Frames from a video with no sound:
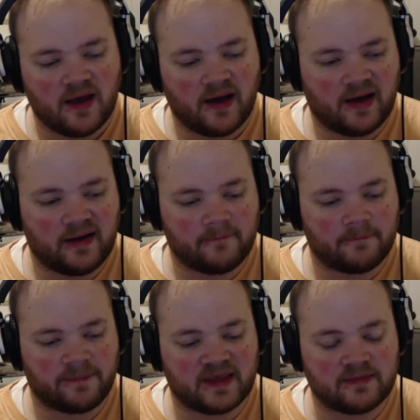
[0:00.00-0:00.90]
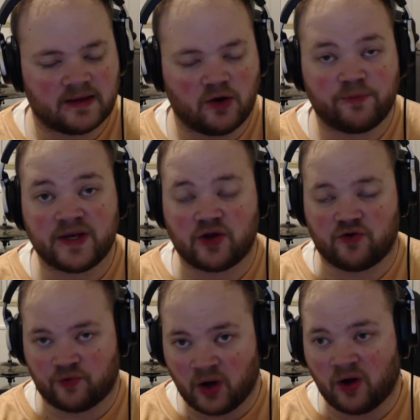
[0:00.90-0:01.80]
In the opening
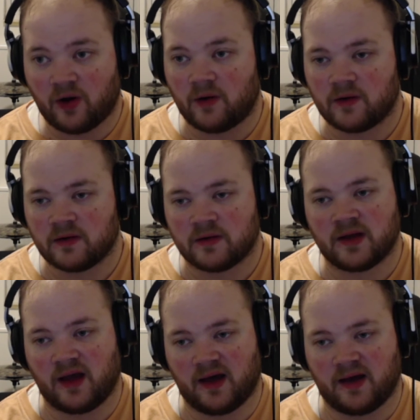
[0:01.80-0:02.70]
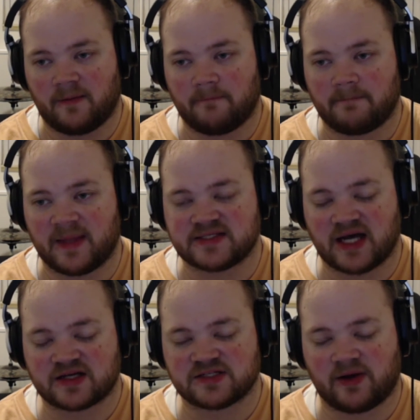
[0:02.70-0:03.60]
crawl, it
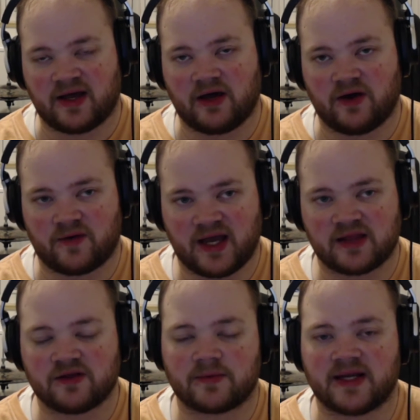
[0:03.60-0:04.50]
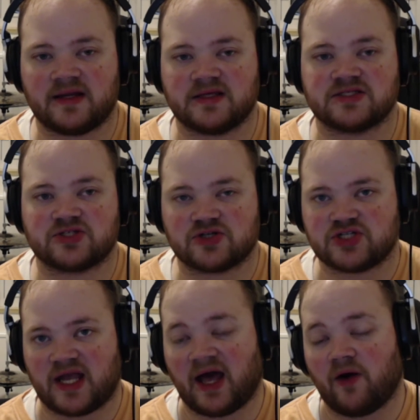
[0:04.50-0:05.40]
talks about how Kylo Ren is
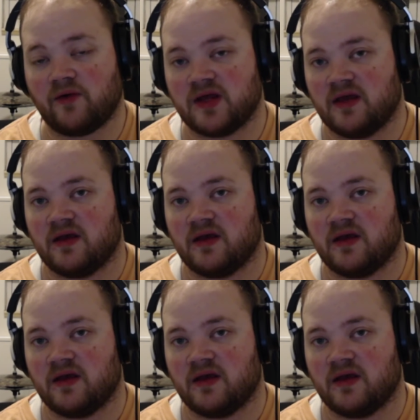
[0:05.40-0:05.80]
searching out